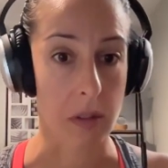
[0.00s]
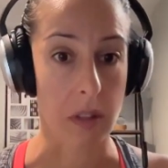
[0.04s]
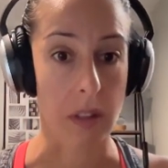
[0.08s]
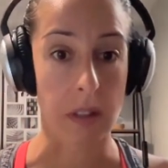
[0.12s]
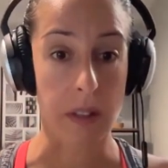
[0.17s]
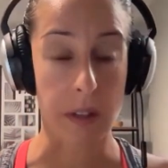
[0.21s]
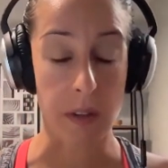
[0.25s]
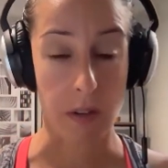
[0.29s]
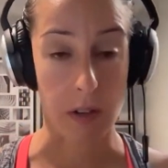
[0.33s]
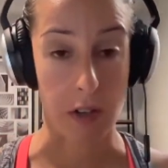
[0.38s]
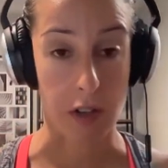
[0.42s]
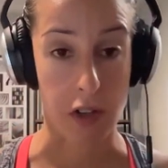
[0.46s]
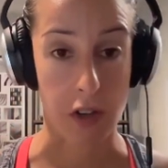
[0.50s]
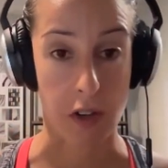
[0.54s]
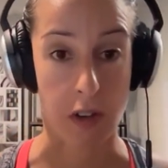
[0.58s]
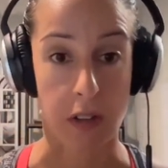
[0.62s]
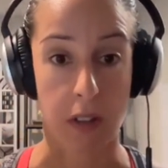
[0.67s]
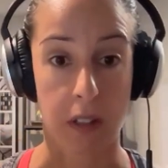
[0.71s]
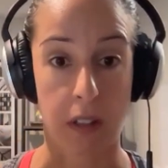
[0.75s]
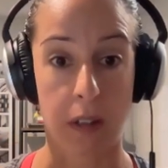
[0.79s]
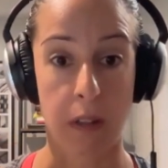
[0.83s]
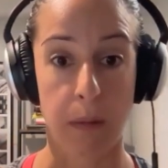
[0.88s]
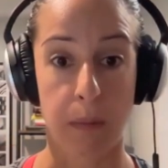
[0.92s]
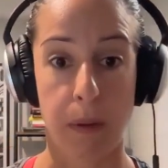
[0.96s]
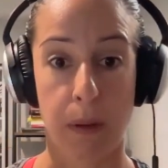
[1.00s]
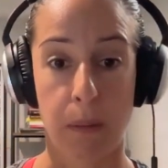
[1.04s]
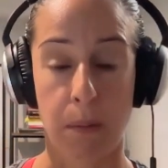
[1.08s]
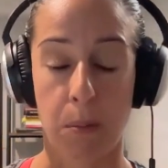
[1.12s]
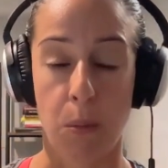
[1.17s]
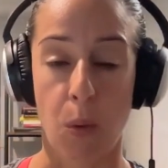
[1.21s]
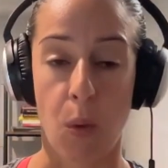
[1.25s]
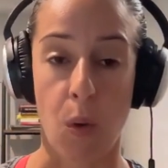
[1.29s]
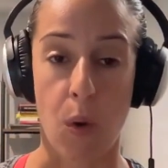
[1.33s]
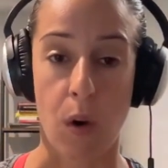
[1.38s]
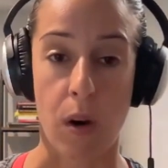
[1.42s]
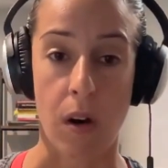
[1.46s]
the literature a little bit
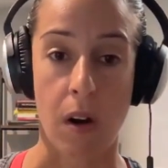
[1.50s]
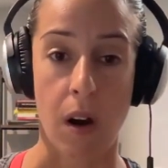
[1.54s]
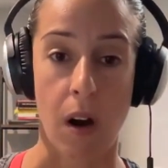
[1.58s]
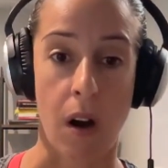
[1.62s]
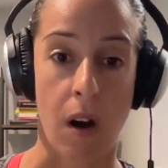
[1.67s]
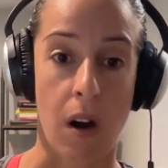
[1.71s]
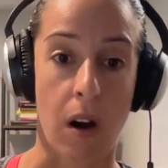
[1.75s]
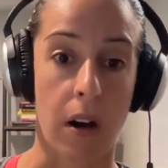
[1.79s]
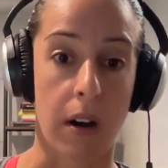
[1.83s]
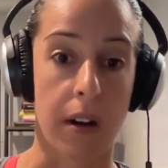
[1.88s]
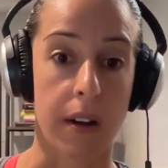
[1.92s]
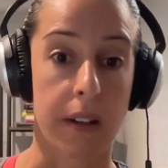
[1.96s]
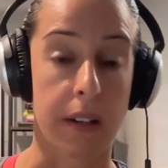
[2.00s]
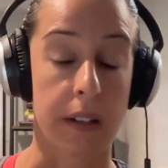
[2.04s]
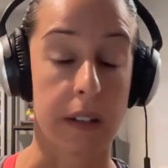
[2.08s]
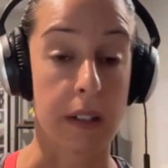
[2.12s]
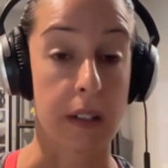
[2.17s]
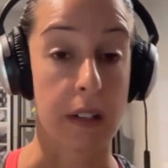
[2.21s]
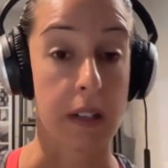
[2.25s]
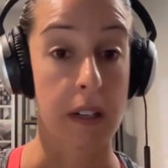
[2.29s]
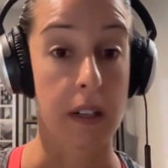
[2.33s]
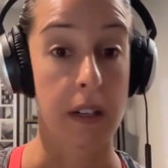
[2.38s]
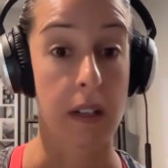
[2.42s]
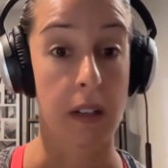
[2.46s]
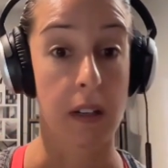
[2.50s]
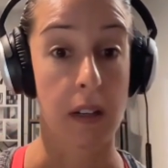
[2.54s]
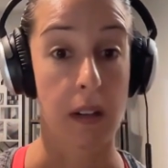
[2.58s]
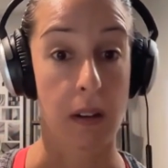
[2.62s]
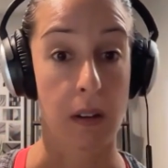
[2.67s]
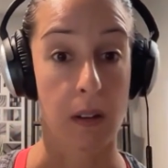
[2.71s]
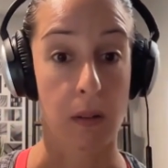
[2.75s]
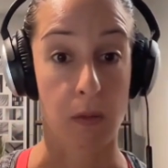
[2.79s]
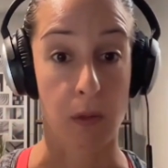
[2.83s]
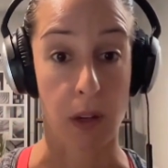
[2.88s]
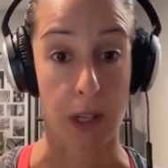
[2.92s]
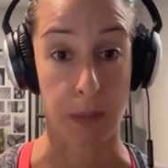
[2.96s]
more on
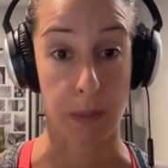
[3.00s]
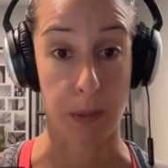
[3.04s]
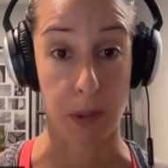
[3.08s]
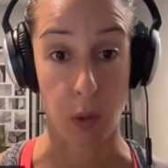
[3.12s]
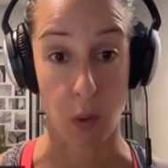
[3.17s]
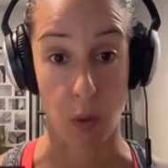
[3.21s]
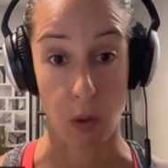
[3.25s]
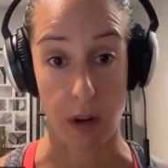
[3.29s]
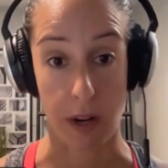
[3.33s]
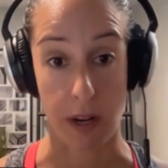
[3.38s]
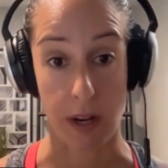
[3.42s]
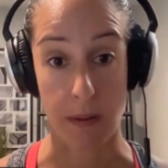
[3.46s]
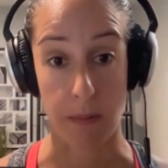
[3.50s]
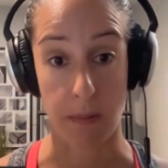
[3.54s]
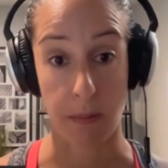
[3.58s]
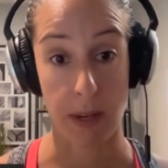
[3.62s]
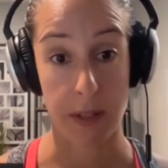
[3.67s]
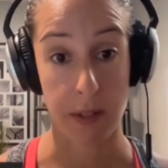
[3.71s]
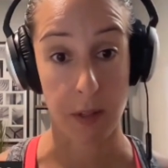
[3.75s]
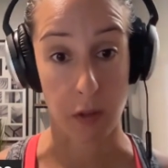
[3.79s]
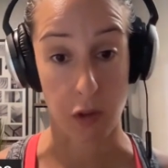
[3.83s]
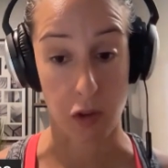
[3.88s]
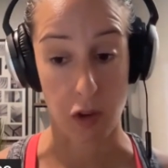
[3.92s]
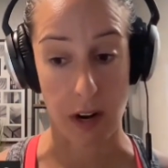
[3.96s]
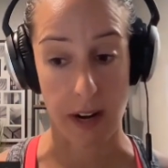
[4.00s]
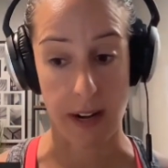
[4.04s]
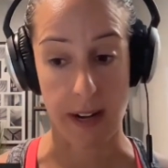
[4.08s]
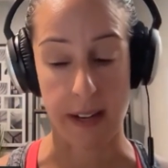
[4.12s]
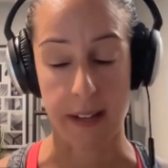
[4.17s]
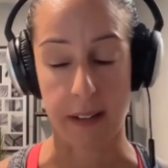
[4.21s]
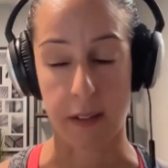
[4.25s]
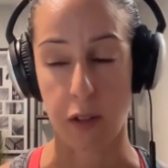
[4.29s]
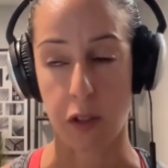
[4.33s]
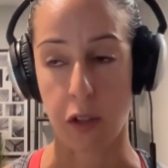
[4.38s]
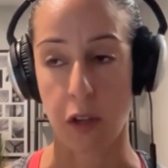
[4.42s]
respiratory muscle training.